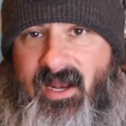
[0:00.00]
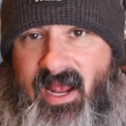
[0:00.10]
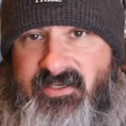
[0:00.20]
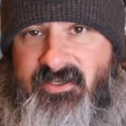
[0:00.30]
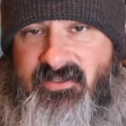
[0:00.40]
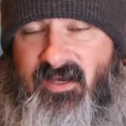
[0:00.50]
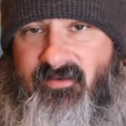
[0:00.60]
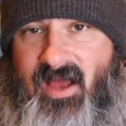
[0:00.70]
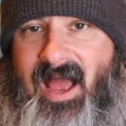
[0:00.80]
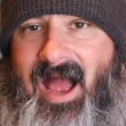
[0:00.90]
and ask
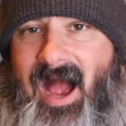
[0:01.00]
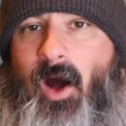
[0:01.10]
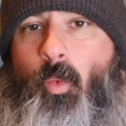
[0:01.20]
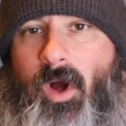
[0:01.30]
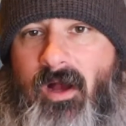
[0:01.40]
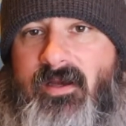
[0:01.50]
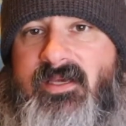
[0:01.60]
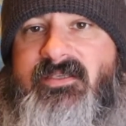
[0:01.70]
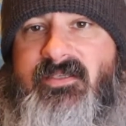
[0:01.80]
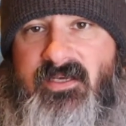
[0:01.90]
yourself, how well
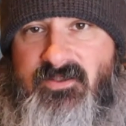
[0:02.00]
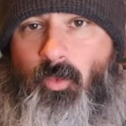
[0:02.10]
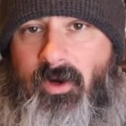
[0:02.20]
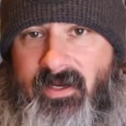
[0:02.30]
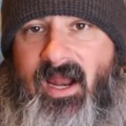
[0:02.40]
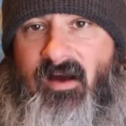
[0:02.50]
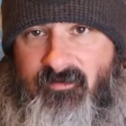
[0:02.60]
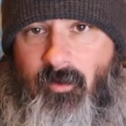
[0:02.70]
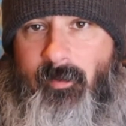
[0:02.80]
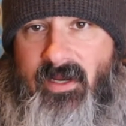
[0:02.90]
is this working out
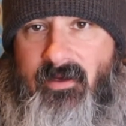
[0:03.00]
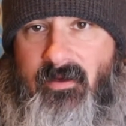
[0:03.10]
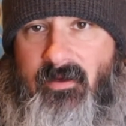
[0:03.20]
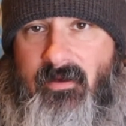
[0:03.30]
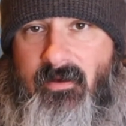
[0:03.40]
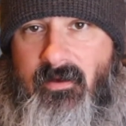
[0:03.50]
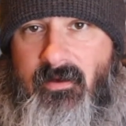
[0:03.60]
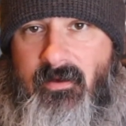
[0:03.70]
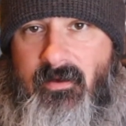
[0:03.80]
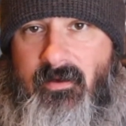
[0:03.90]
for me?
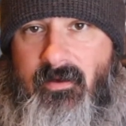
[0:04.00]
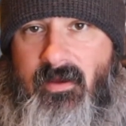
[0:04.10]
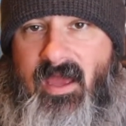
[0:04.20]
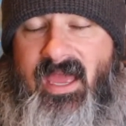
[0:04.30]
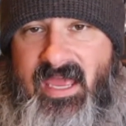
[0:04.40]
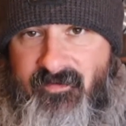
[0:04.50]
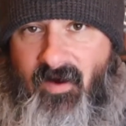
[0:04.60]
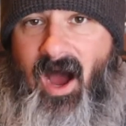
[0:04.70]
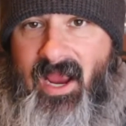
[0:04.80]
If I